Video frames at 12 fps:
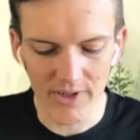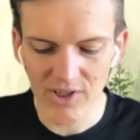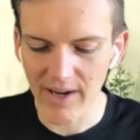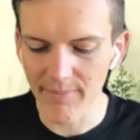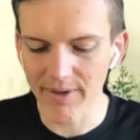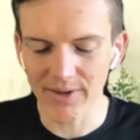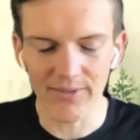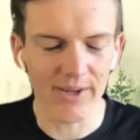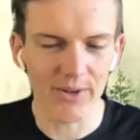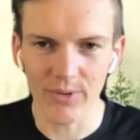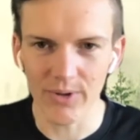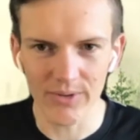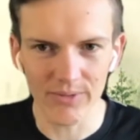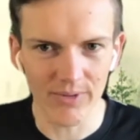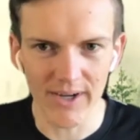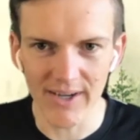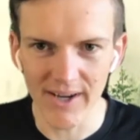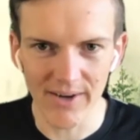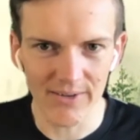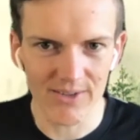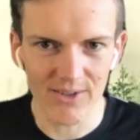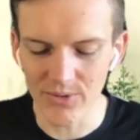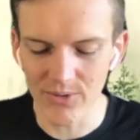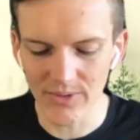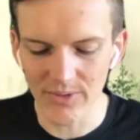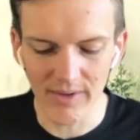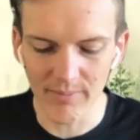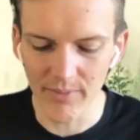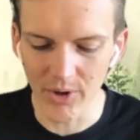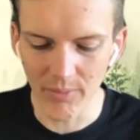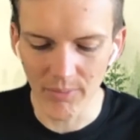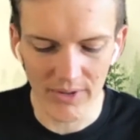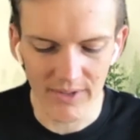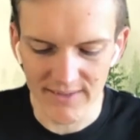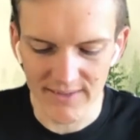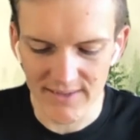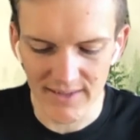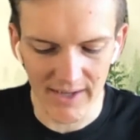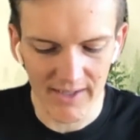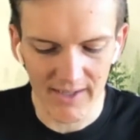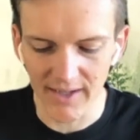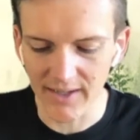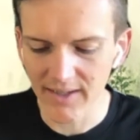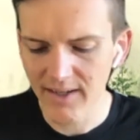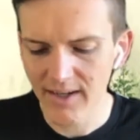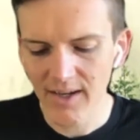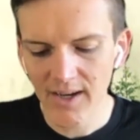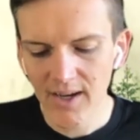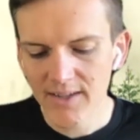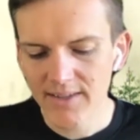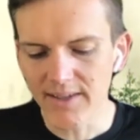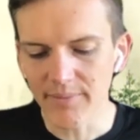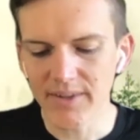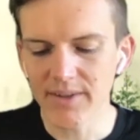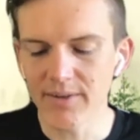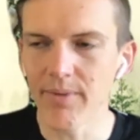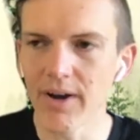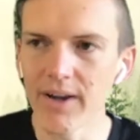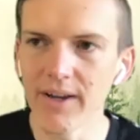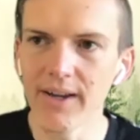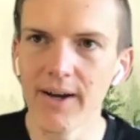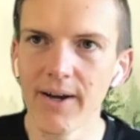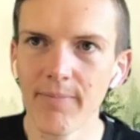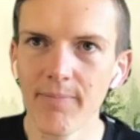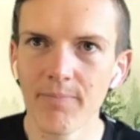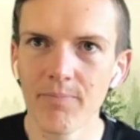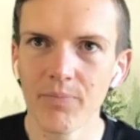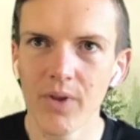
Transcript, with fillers: happening around the world right now to do with monopolies, like uh, something that my, um,